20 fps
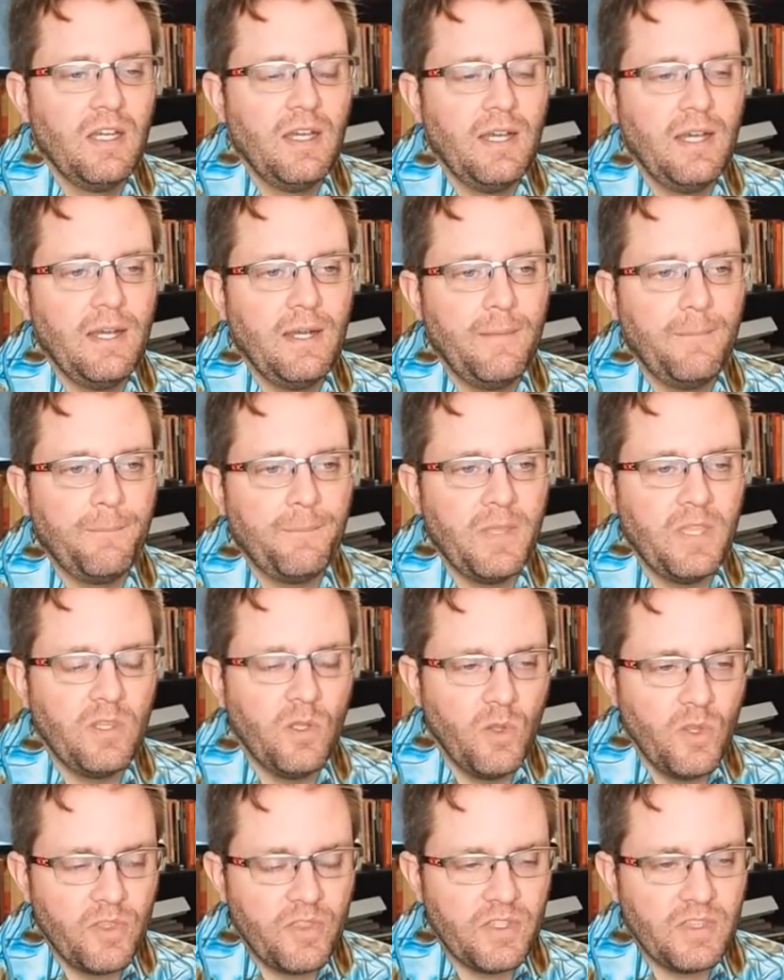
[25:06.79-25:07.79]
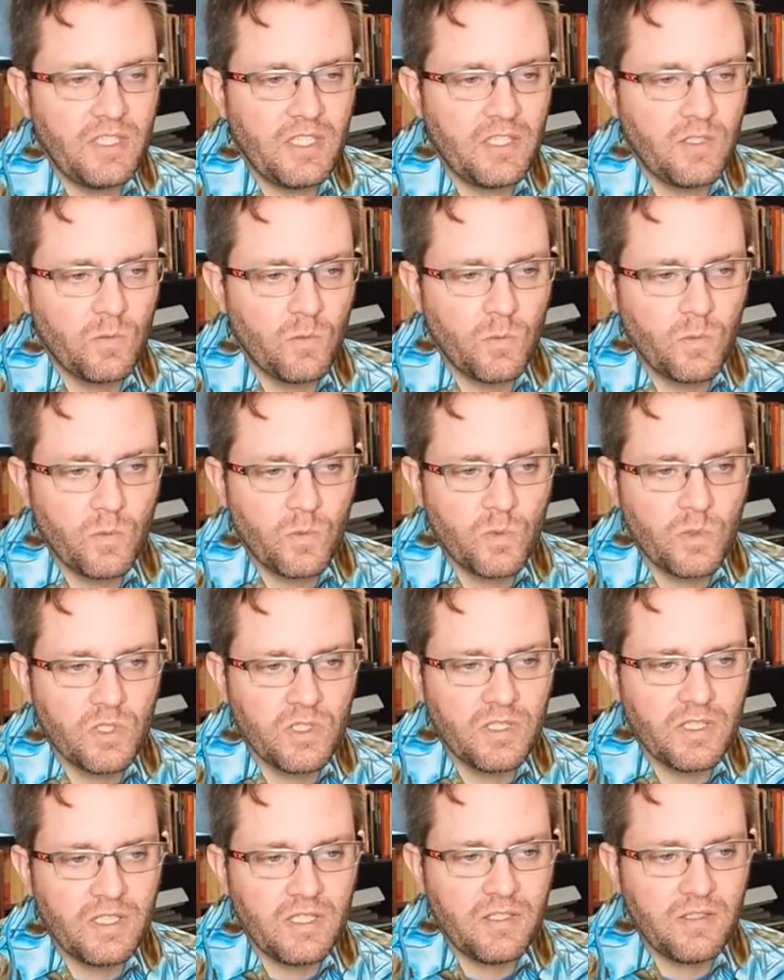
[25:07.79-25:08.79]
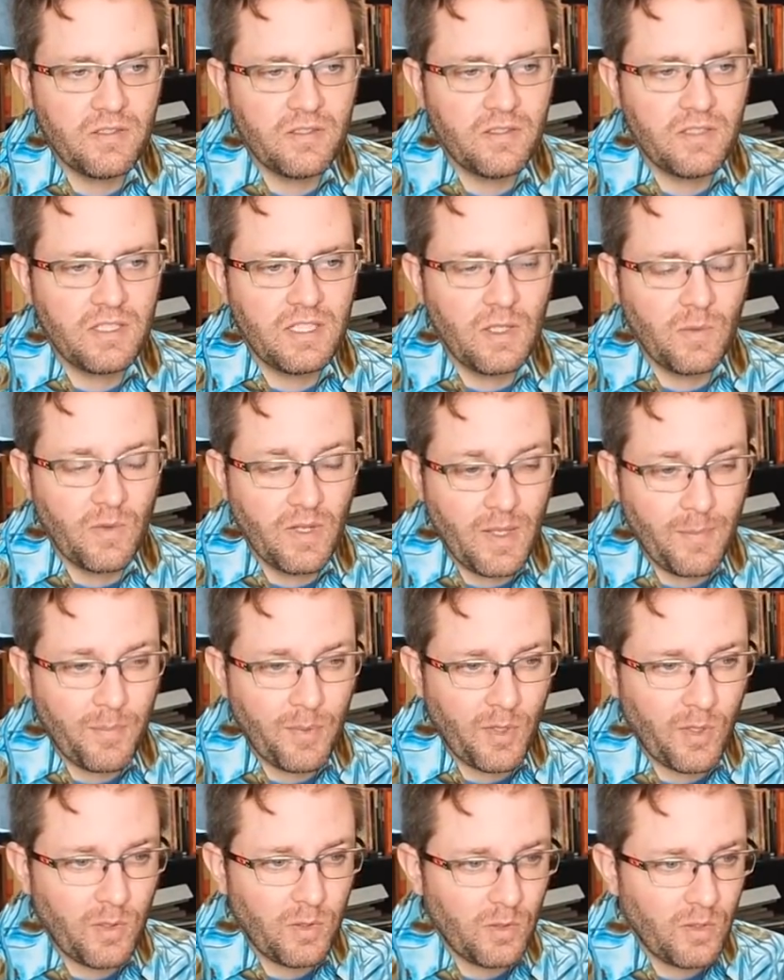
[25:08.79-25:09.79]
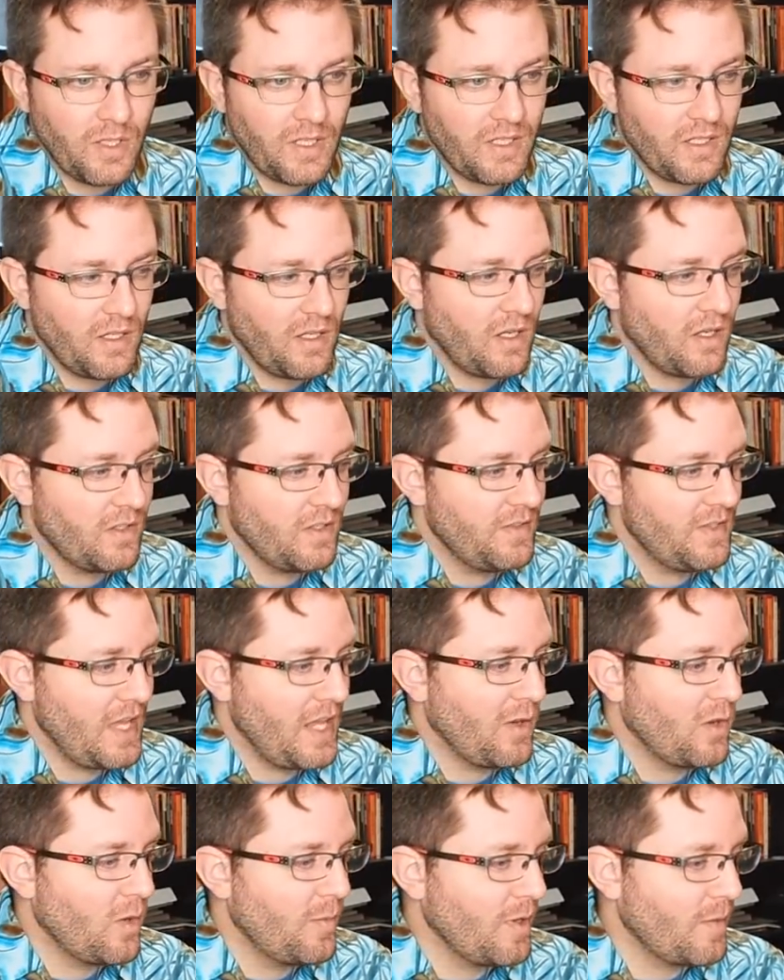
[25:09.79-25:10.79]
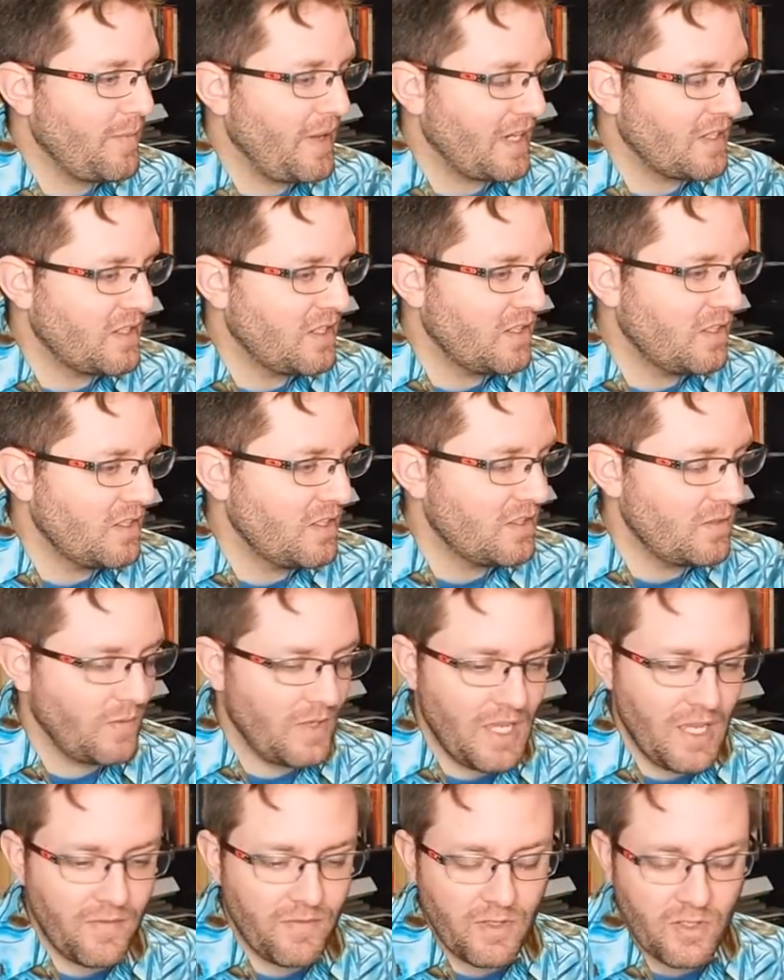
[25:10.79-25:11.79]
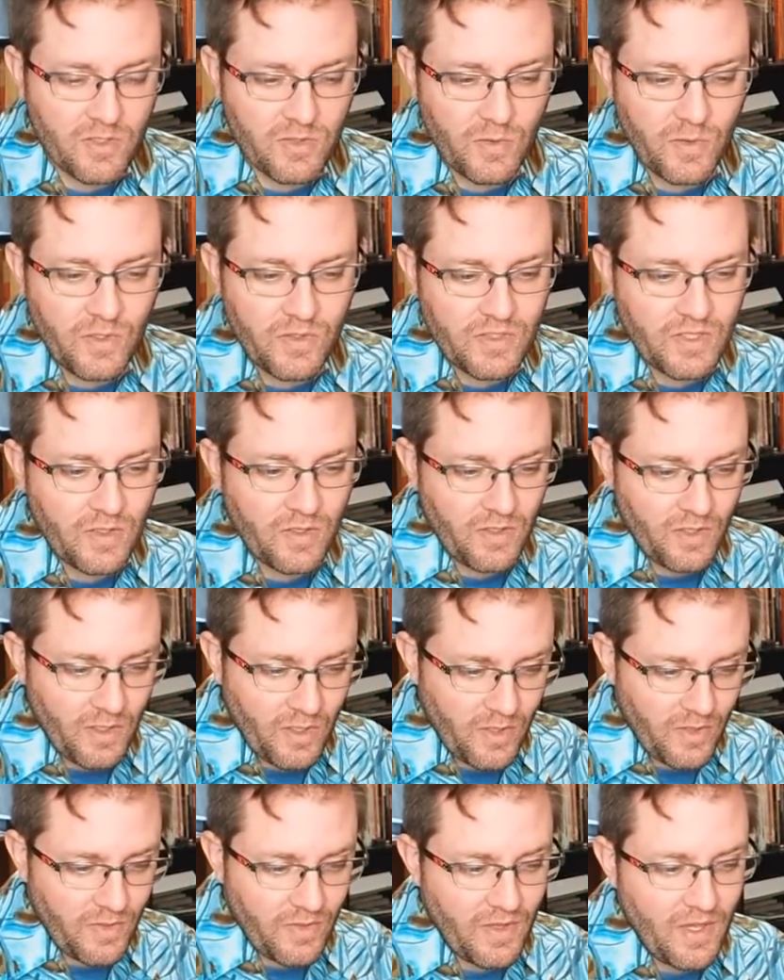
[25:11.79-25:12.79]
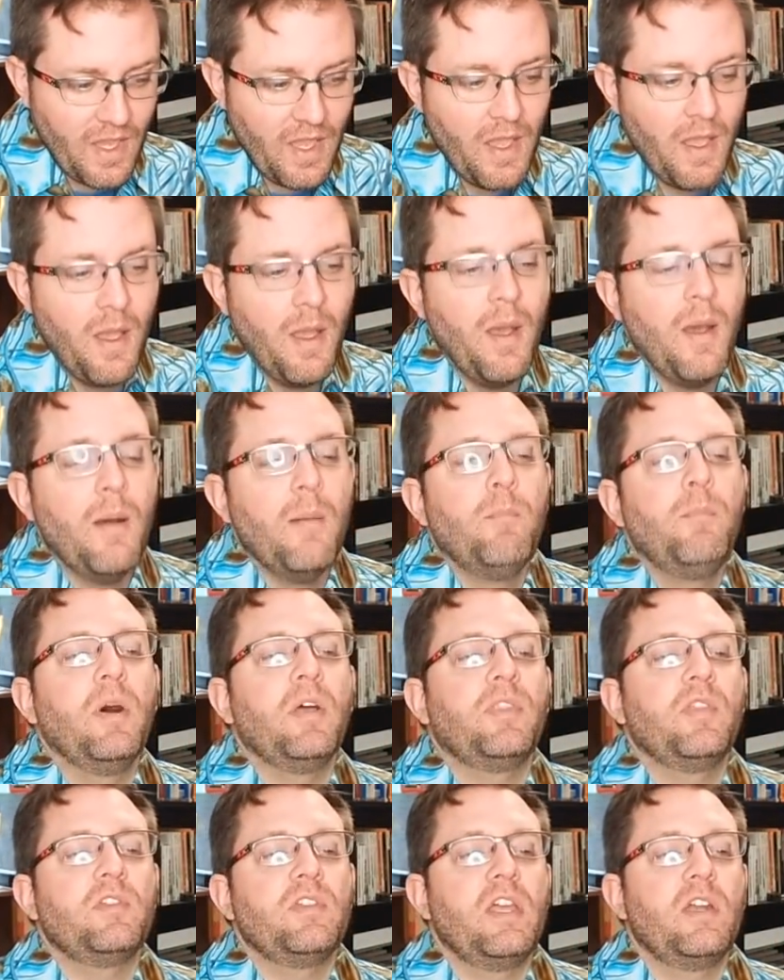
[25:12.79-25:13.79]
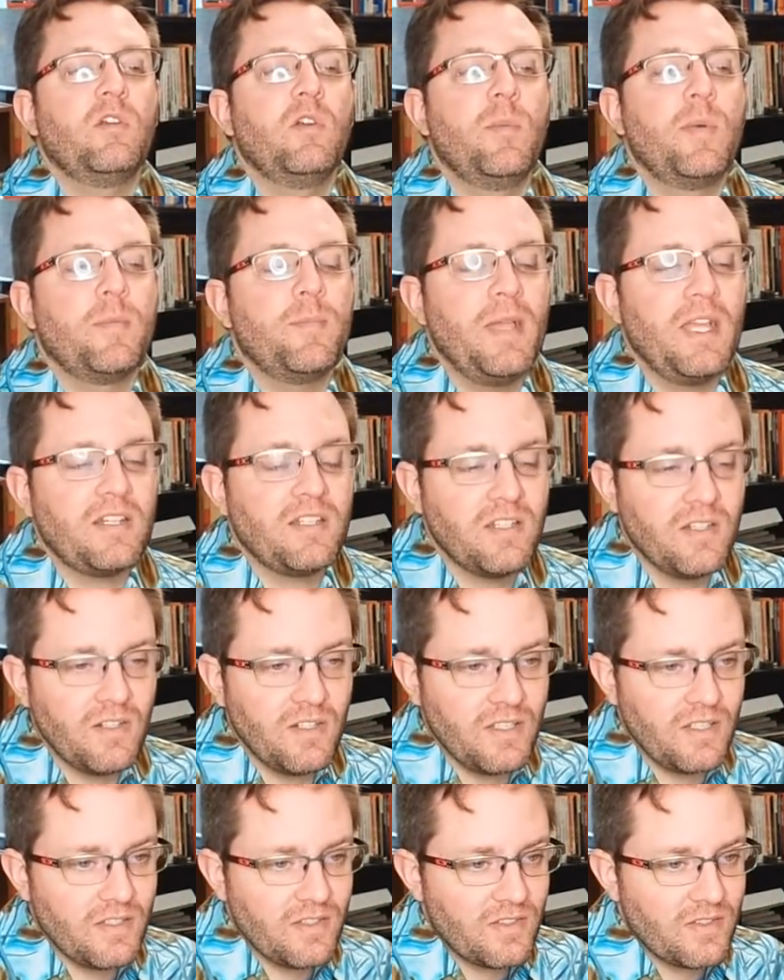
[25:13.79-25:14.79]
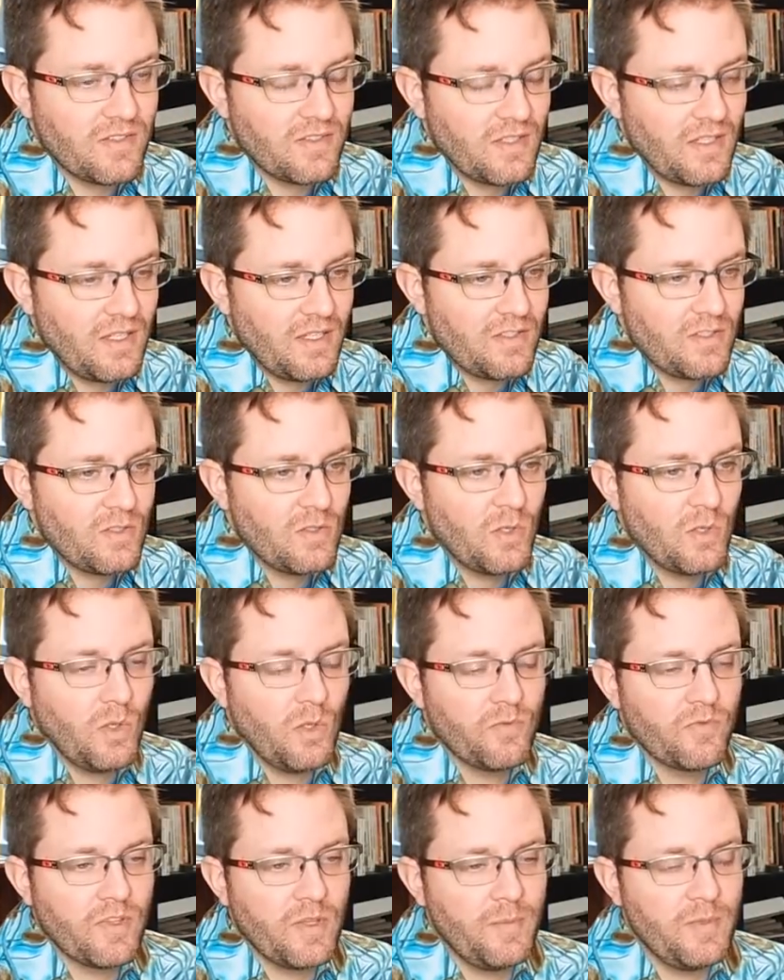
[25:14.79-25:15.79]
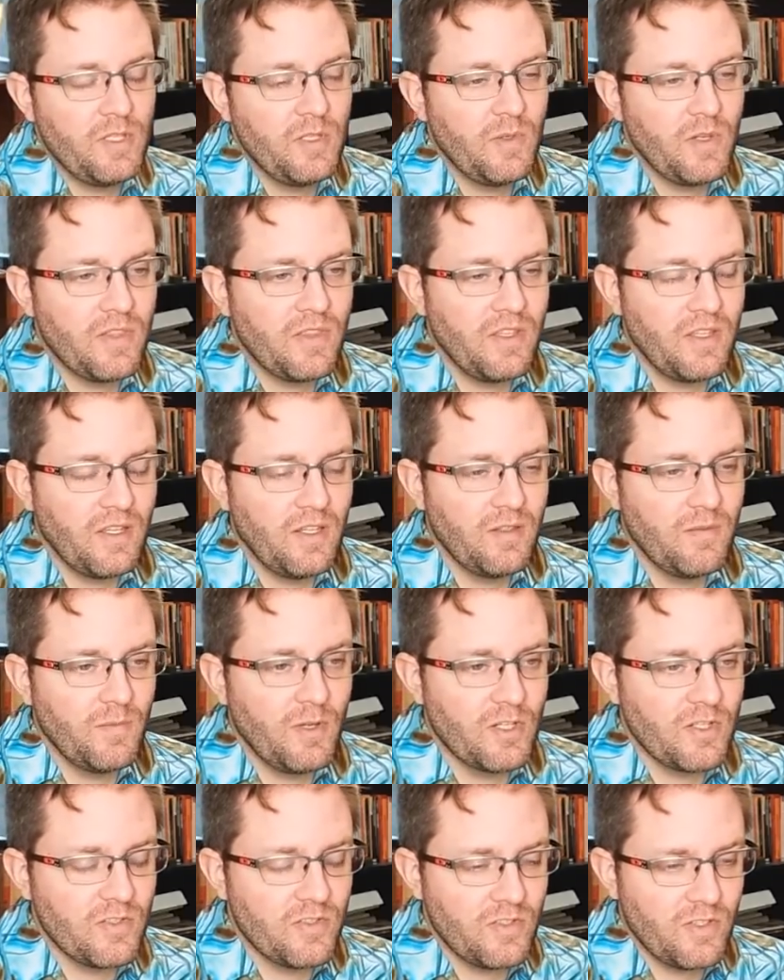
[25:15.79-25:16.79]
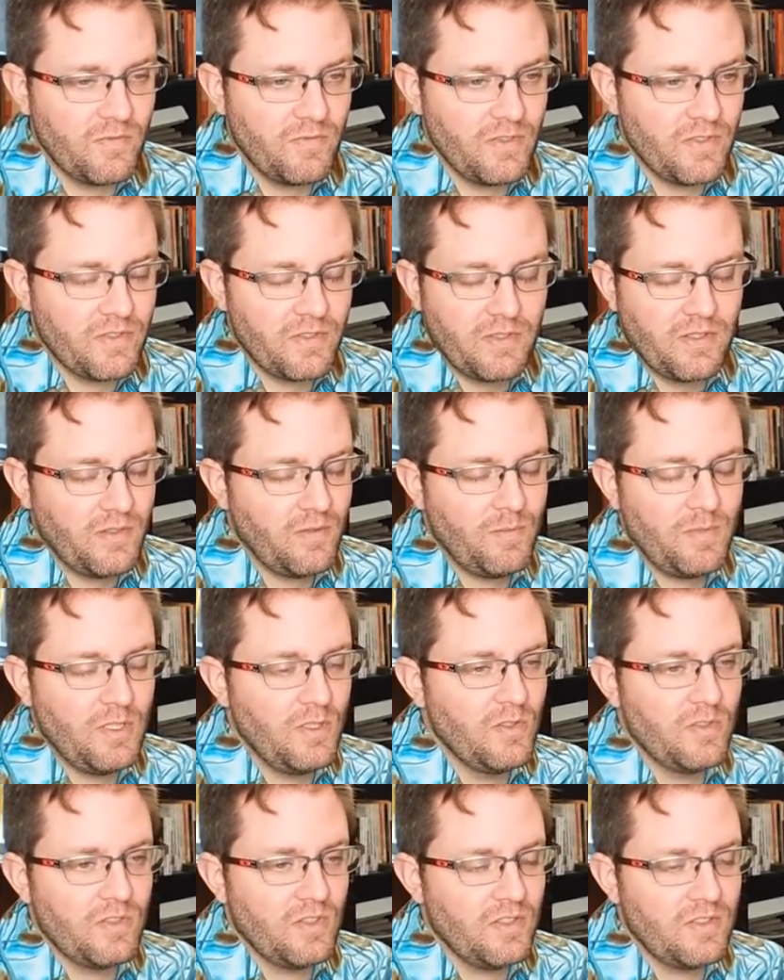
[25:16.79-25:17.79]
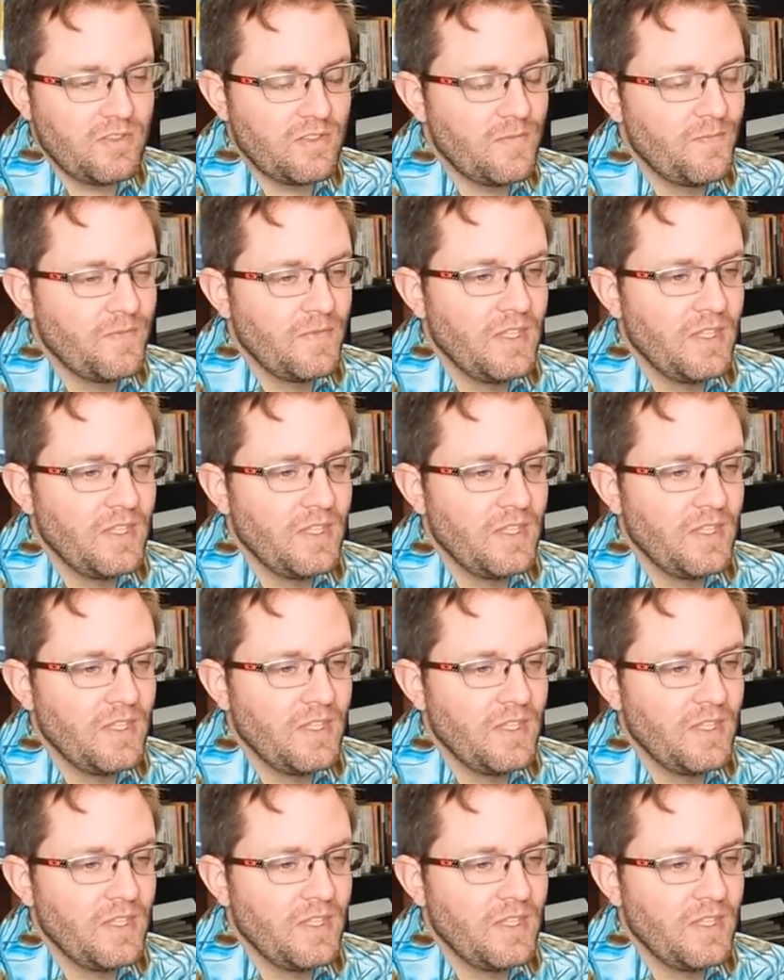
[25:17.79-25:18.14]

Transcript: Um, and the only thing that can really get rid of that perchlorate are these anaerobic bacteria that we have in our soils here on Earth. But those anaerobic bacteria, uh, it's too cold for them to do anything on the Martian surface, so they would be useless.